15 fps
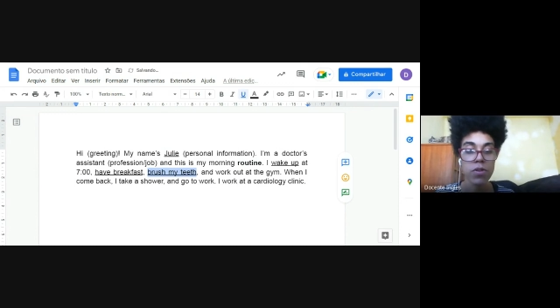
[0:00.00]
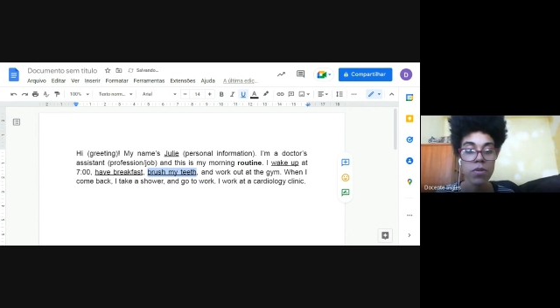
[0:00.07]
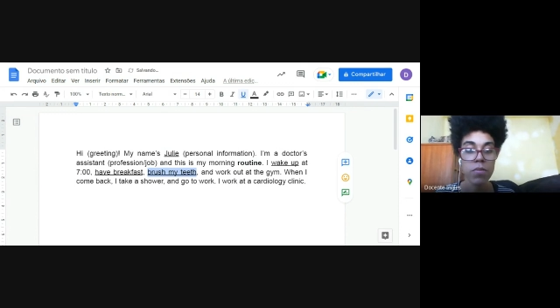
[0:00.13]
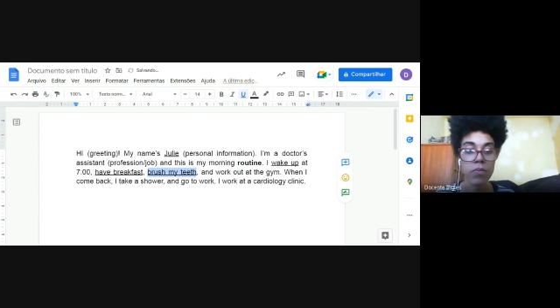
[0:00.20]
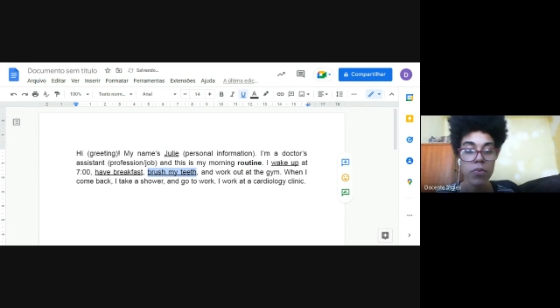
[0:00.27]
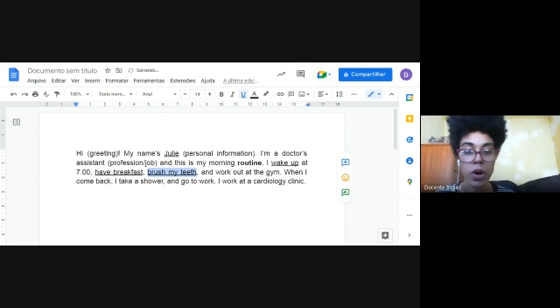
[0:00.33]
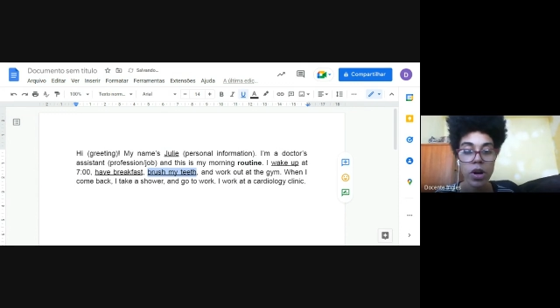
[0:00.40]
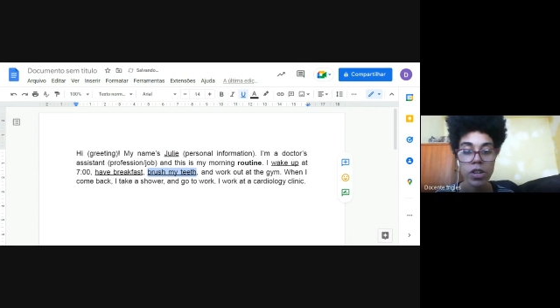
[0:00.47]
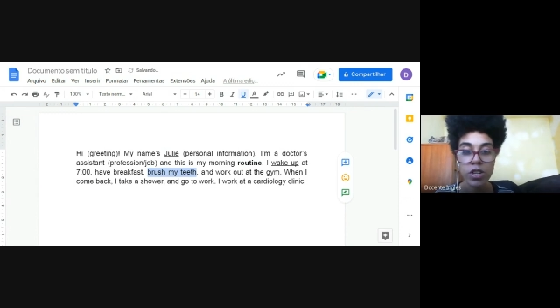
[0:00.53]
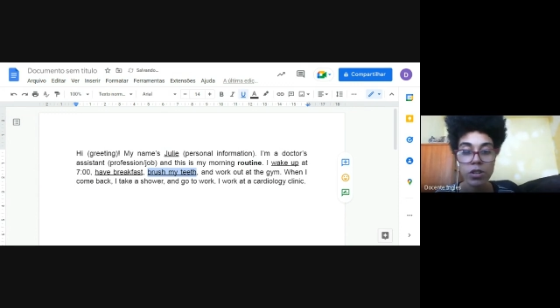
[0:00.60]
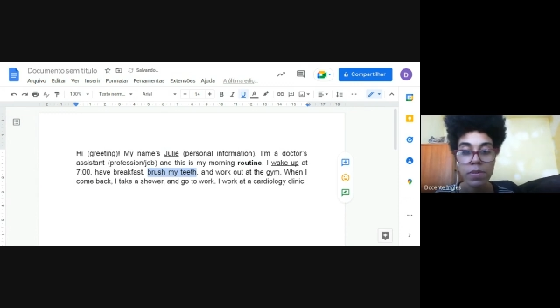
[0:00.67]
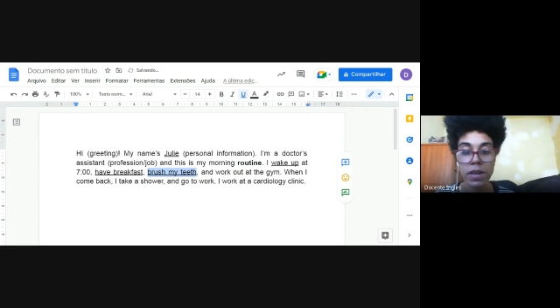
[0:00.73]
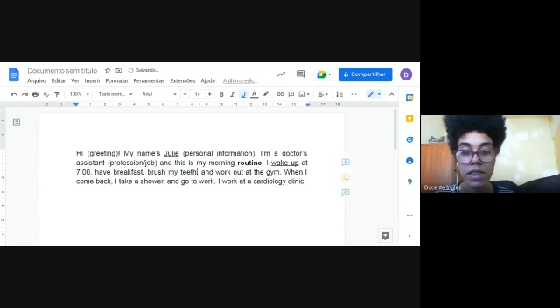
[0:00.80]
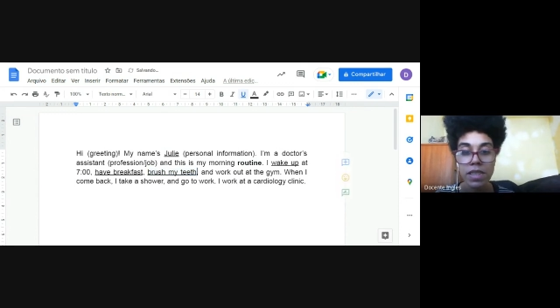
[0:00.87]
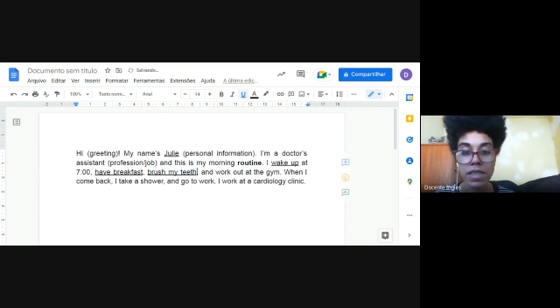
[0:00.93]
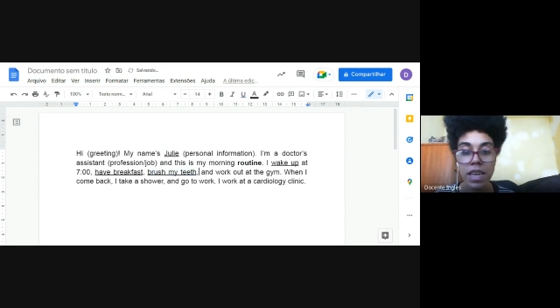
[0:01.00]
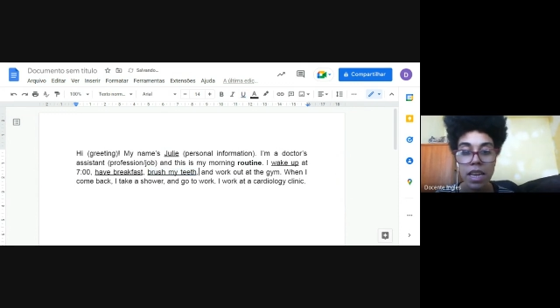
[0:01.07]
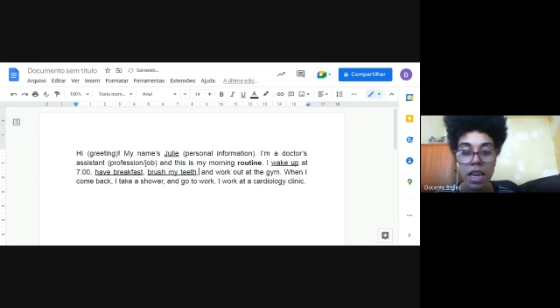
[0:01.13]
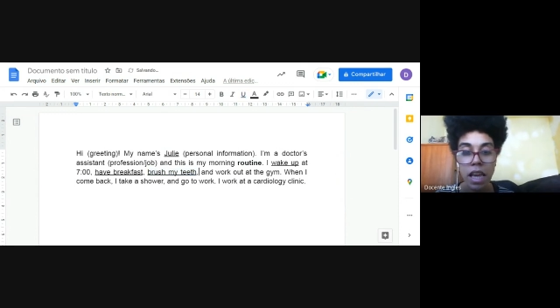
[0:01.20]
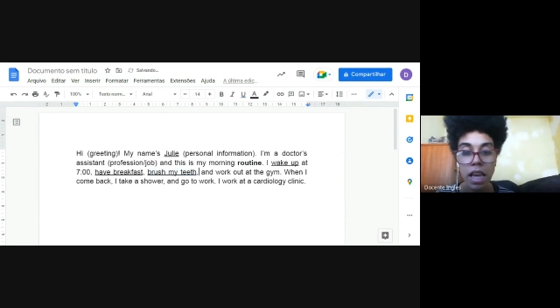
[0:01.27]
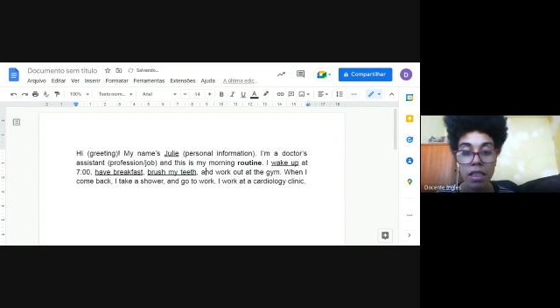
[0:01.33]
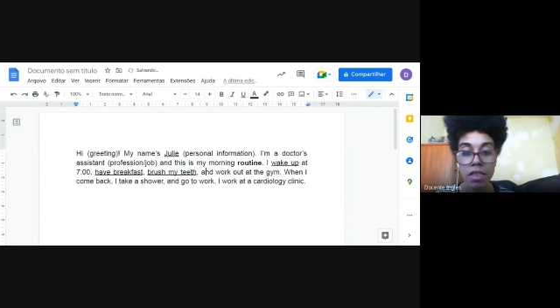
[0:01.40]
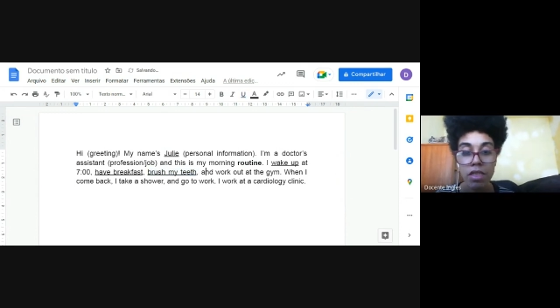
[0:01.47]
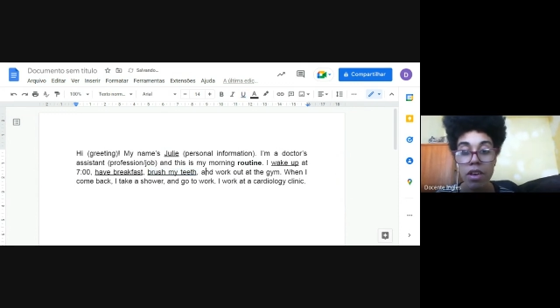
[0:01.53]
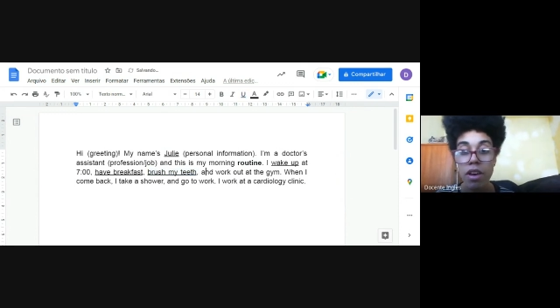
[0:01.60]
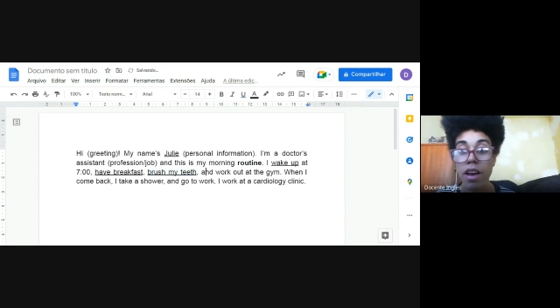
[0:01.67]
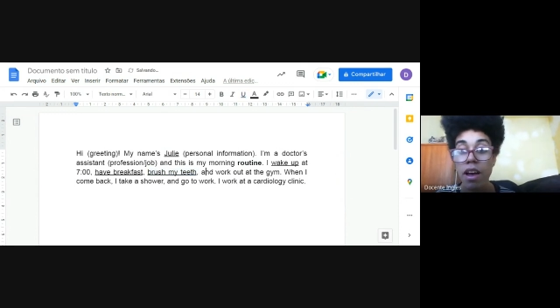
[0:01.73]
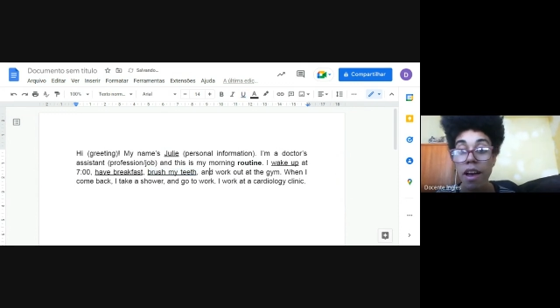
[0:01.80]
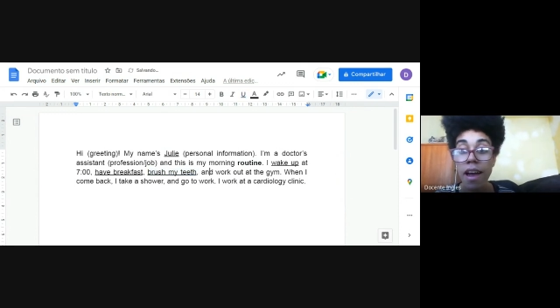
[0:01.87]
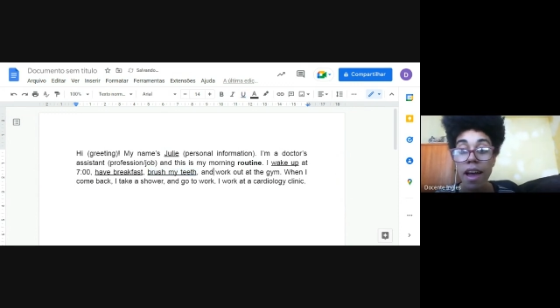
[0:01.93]
brush my teeth
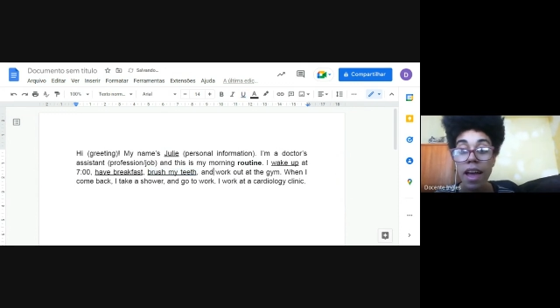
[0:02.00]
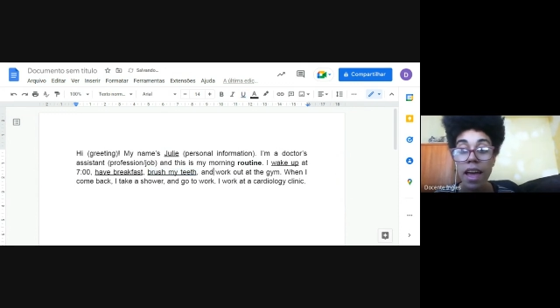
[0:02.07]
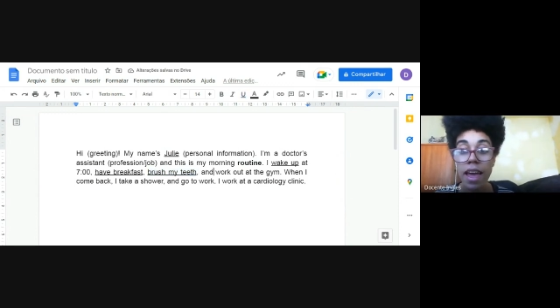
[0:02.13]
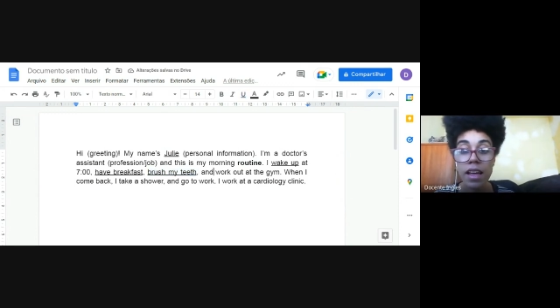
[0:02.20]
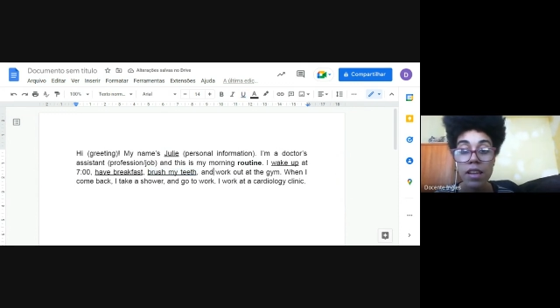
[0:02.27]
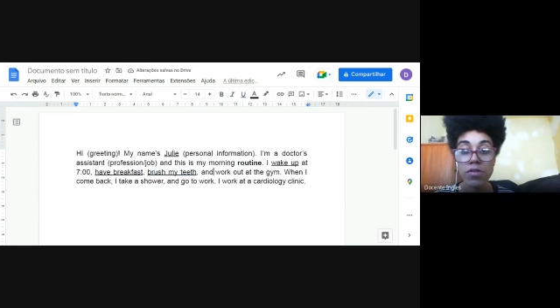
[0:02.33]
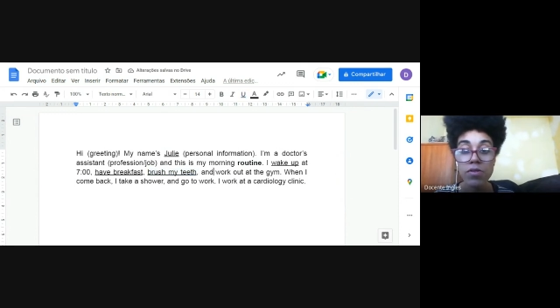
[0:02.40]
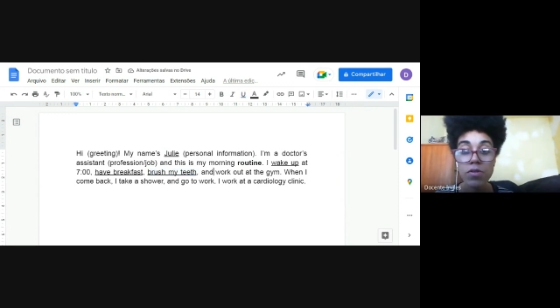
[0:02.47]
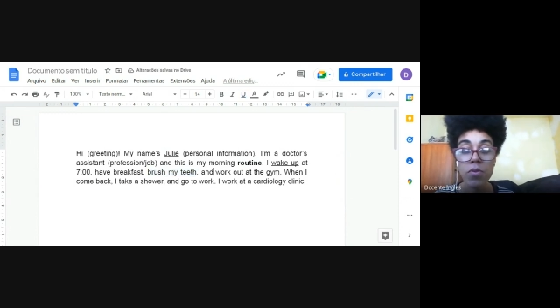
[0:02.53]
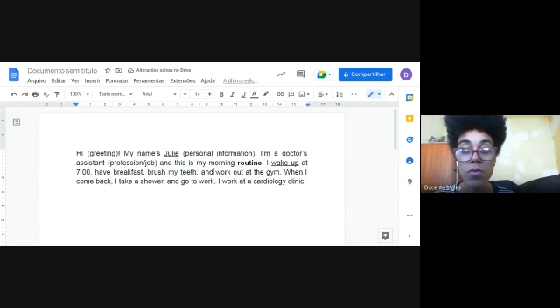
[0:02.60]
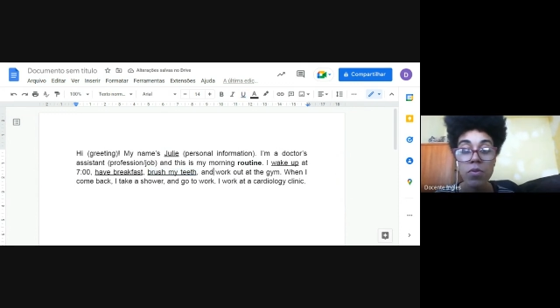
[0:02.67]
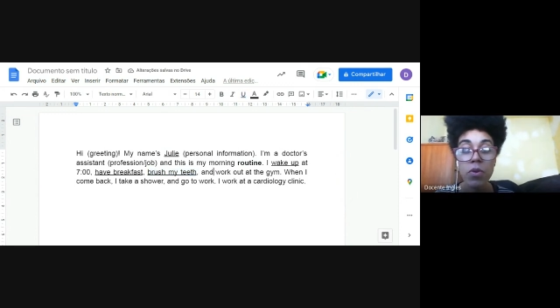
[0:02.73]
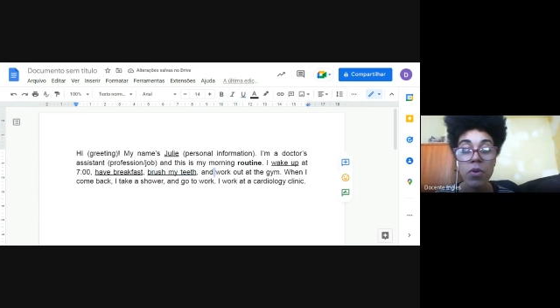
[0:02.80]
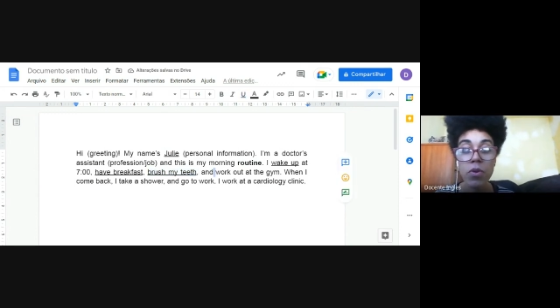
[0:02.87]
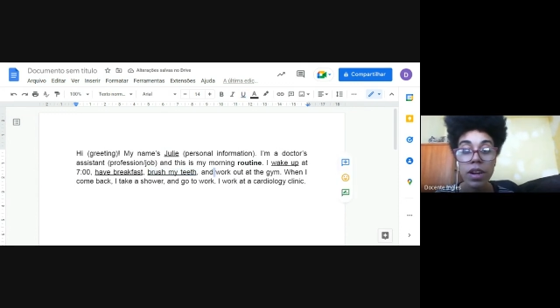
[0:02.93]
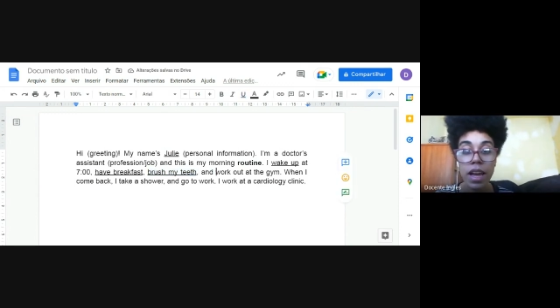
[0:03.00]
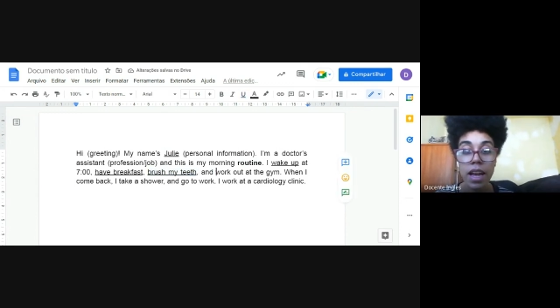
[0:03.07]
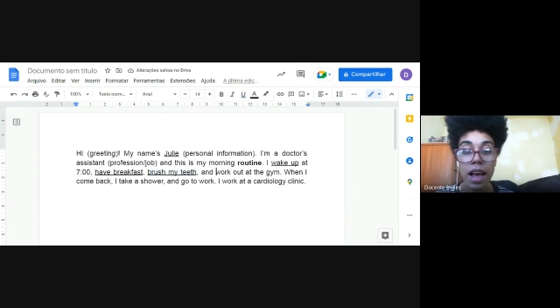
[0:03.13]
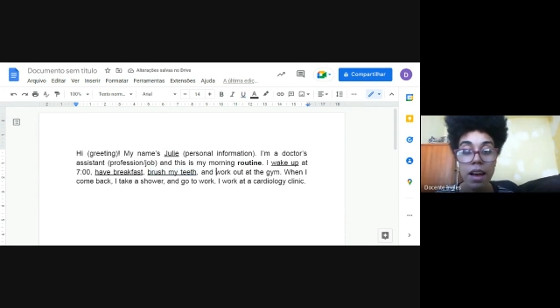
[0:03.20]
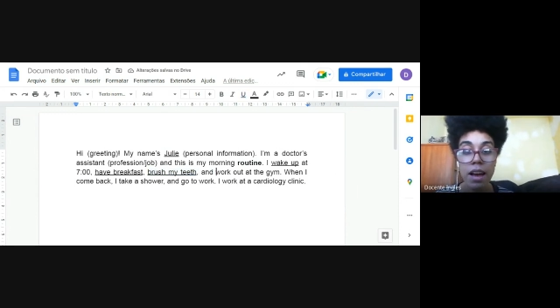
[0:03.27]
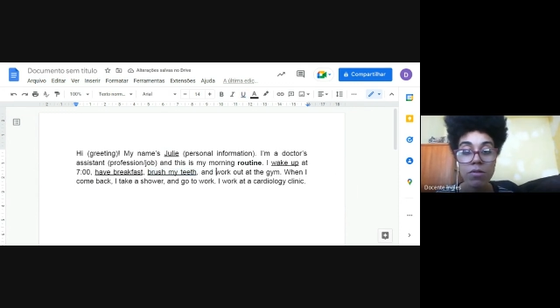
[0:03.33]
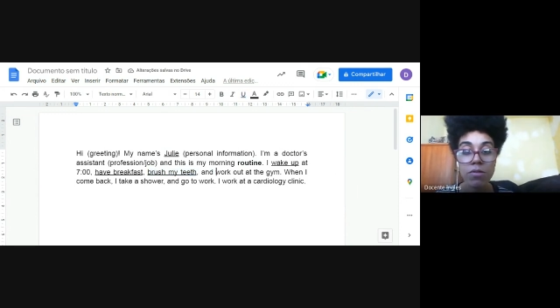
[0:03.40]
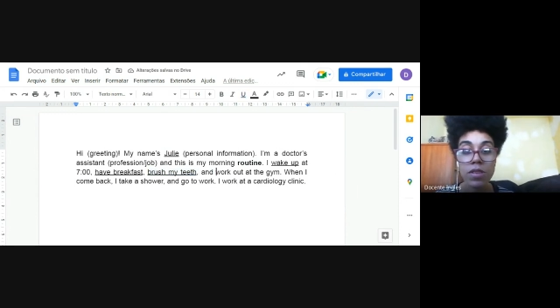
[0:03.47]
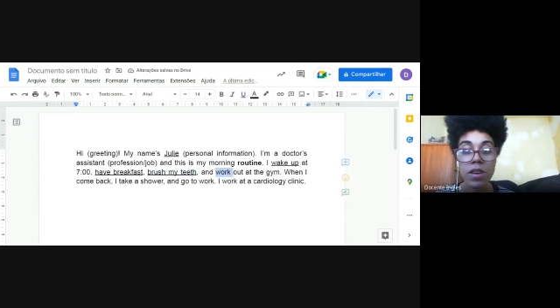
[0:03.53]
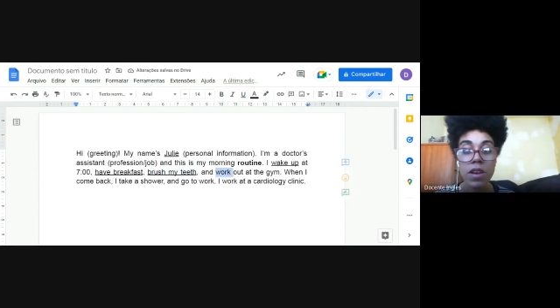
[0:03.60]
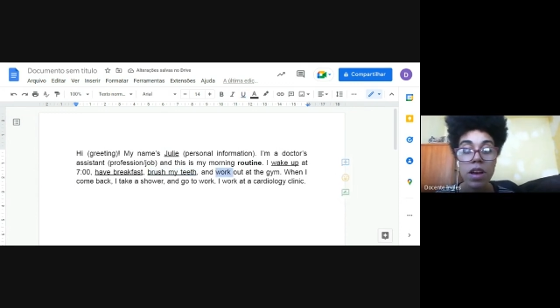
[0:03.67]
and work out.